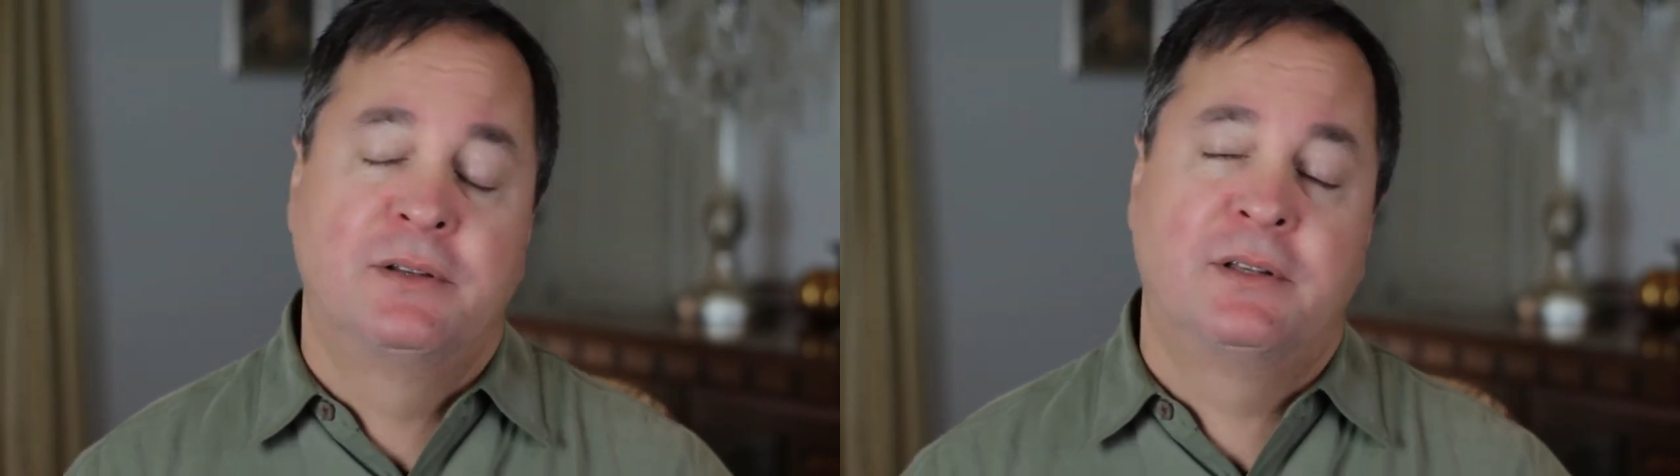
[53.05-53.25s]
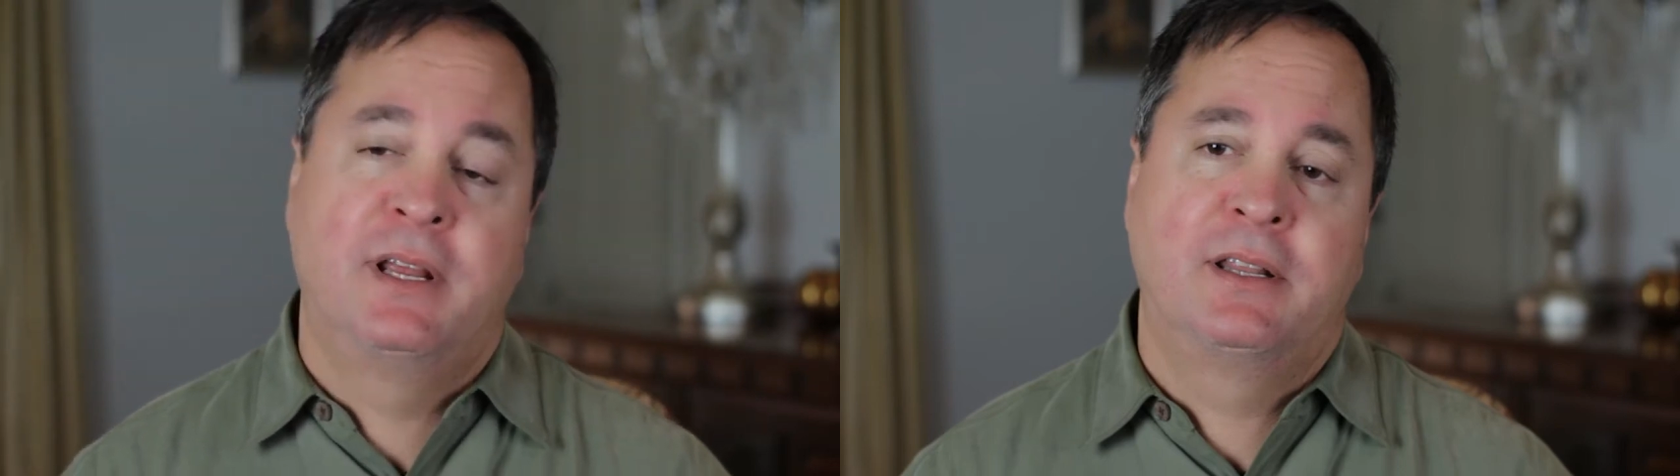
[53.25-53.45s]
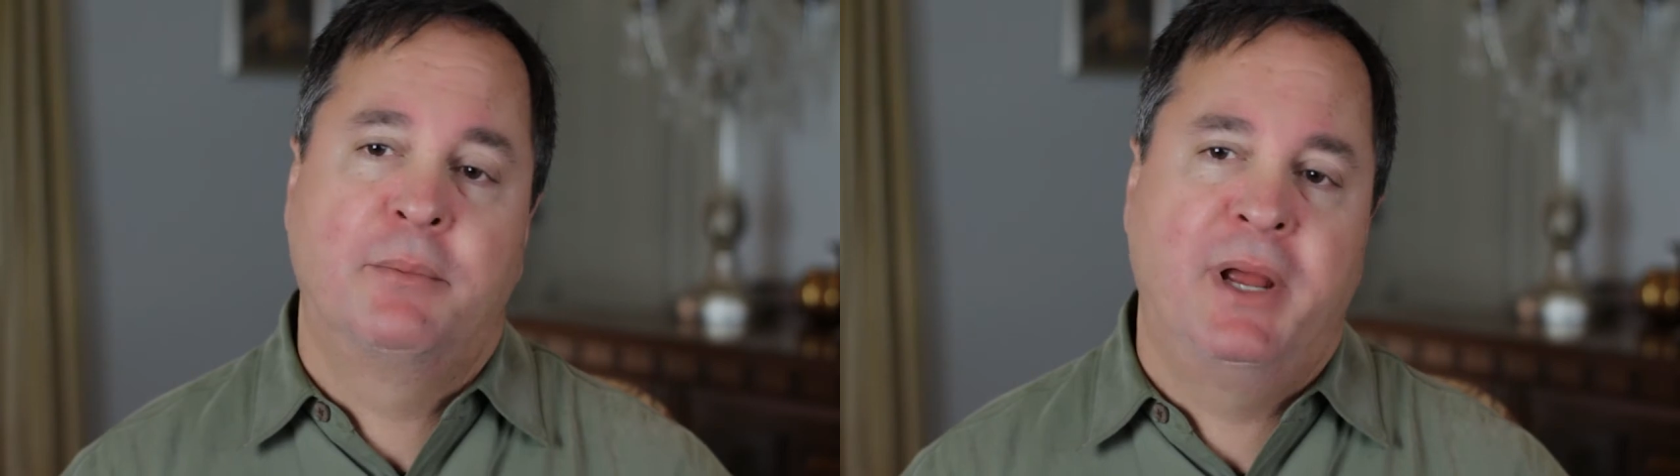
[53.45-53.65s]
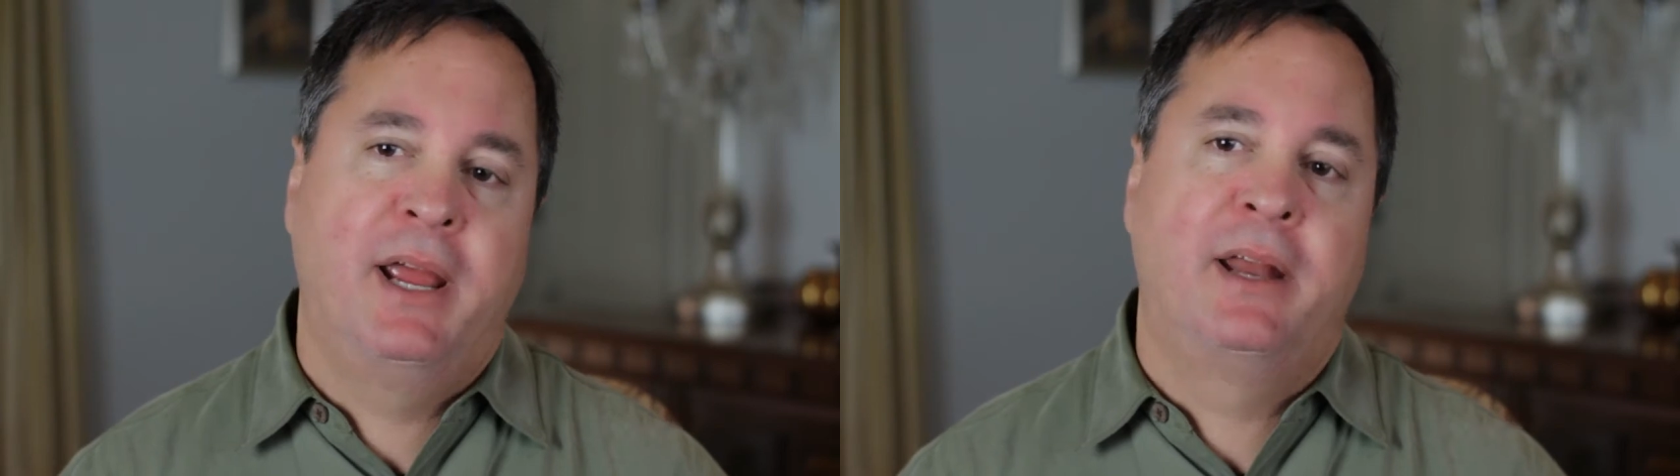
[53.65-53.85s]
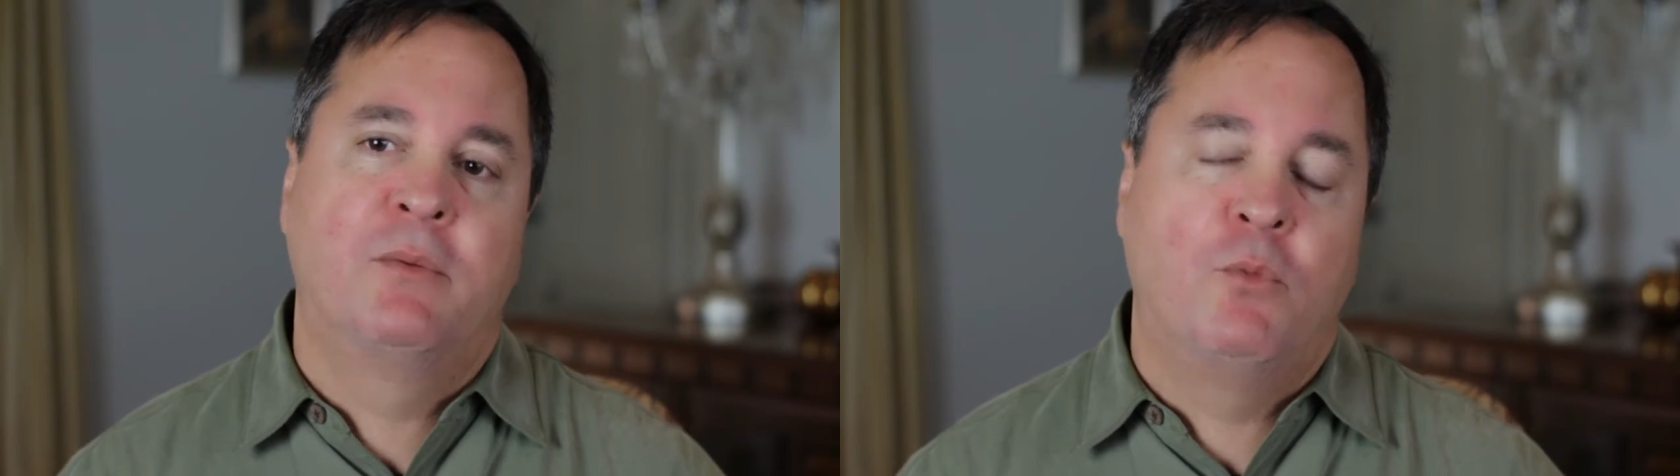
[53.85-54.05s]
take the
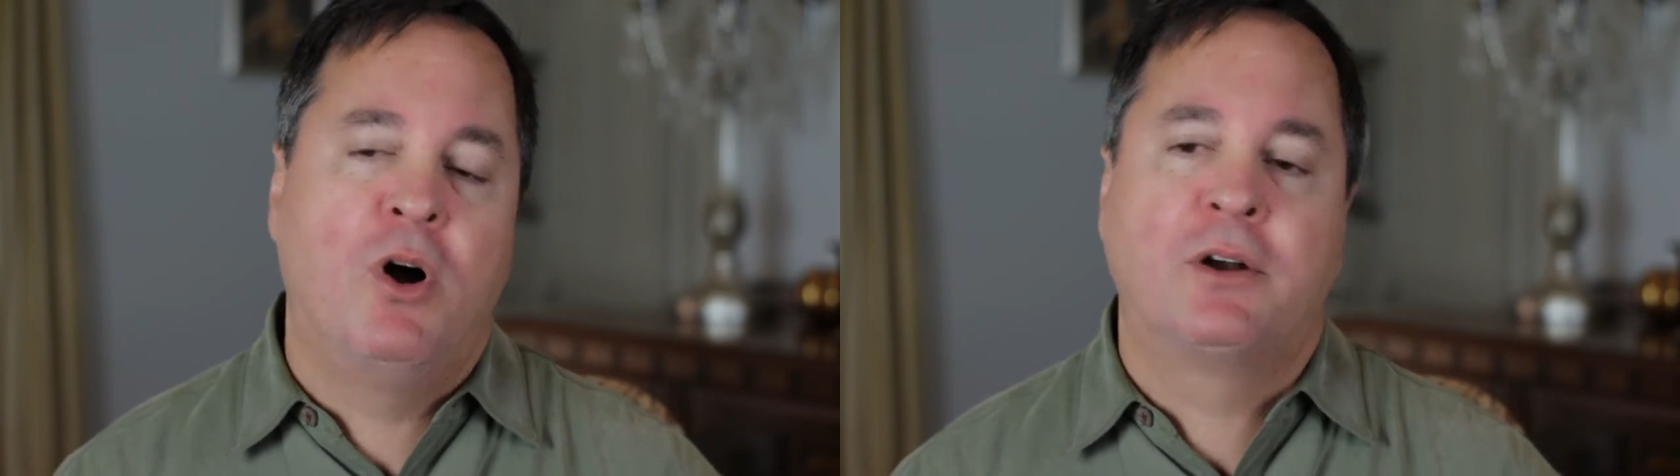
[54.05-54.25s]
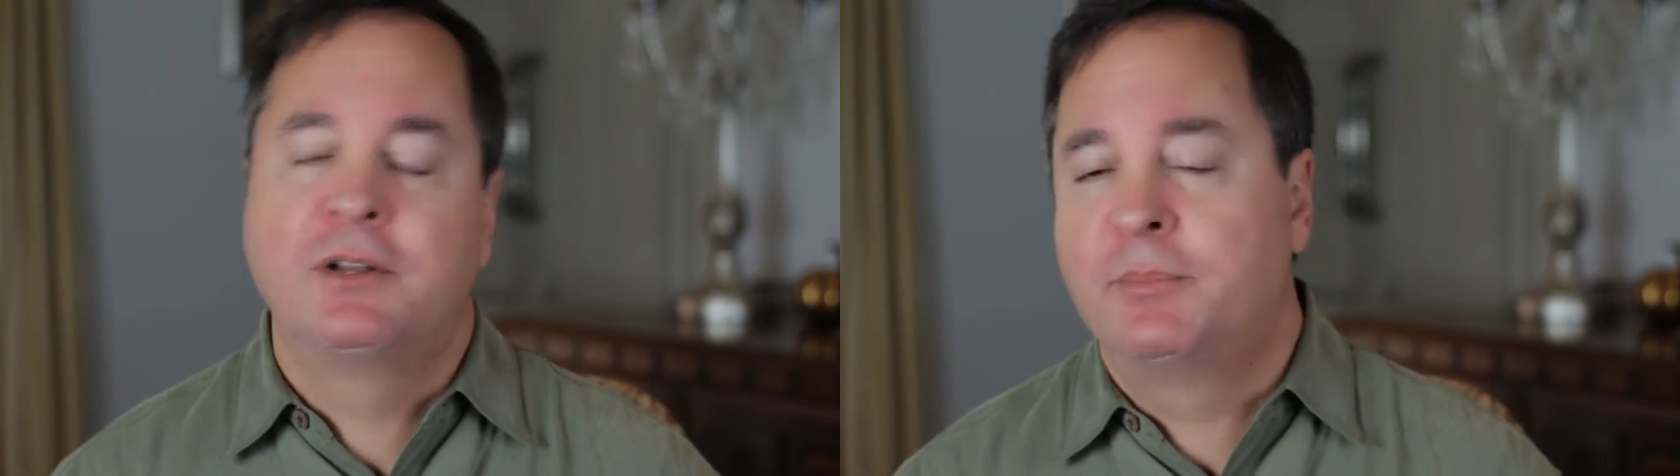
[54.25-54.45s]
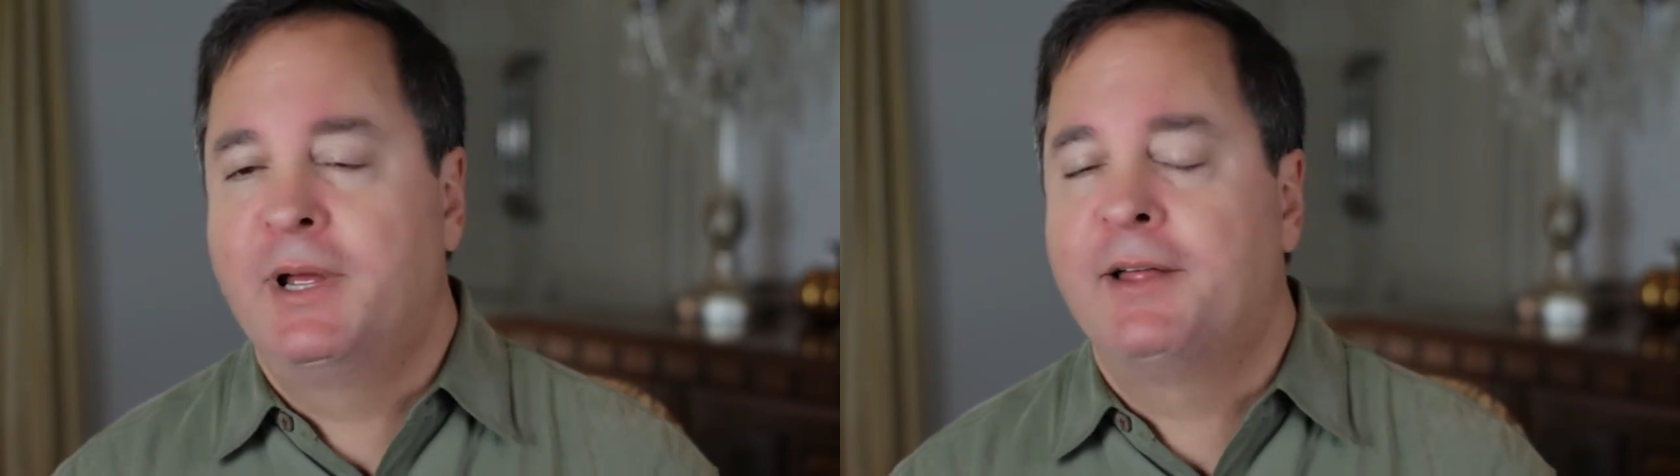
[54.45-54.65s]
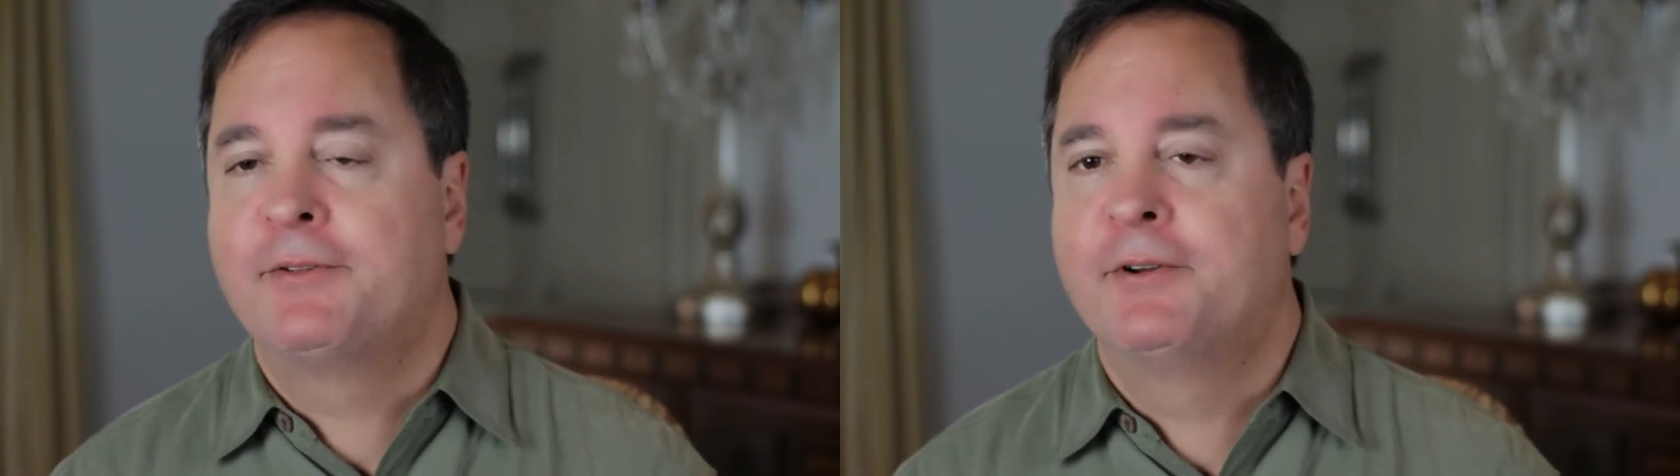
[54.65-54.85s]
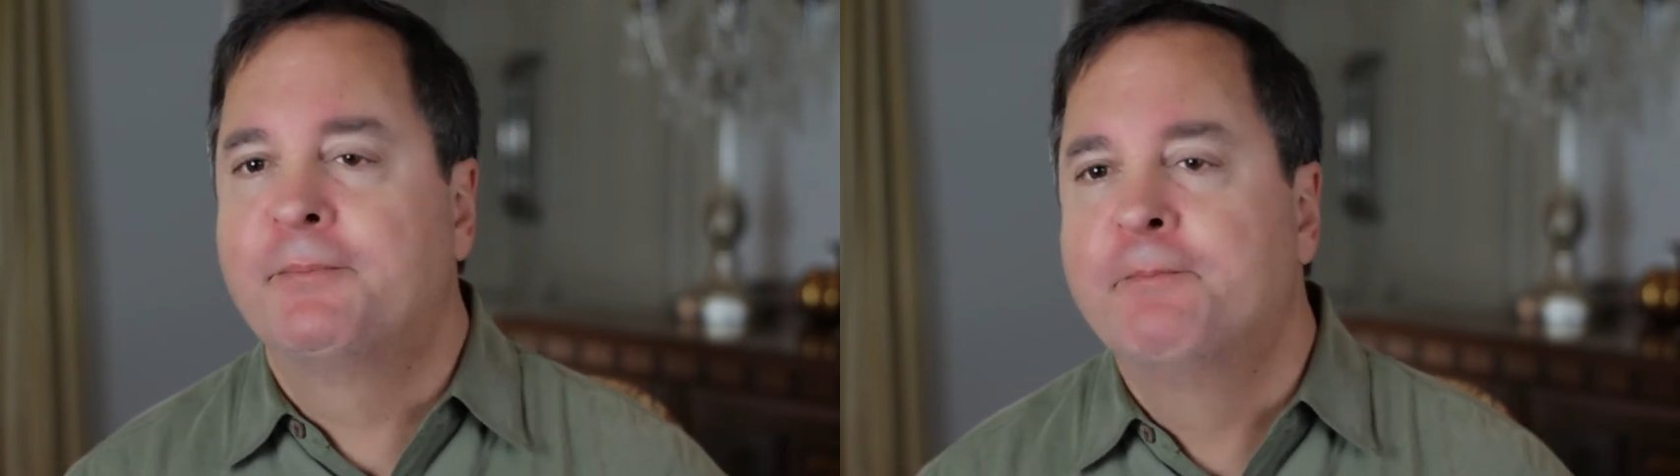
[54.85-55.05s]
pain and walk to the
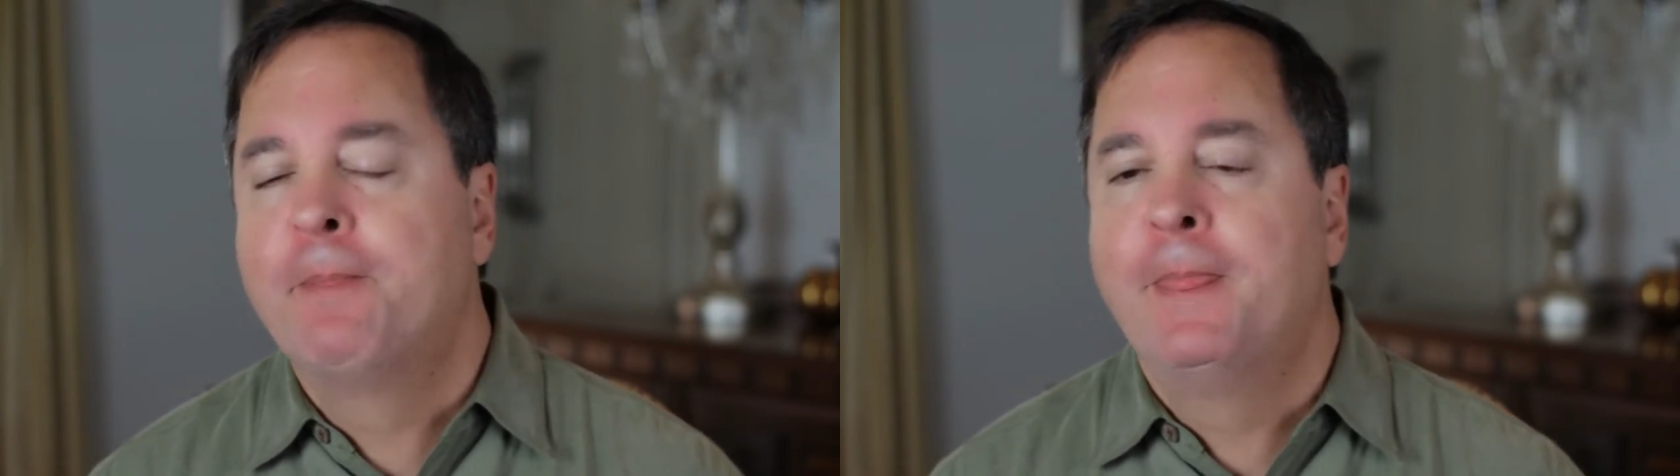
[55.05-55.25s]
bathroom.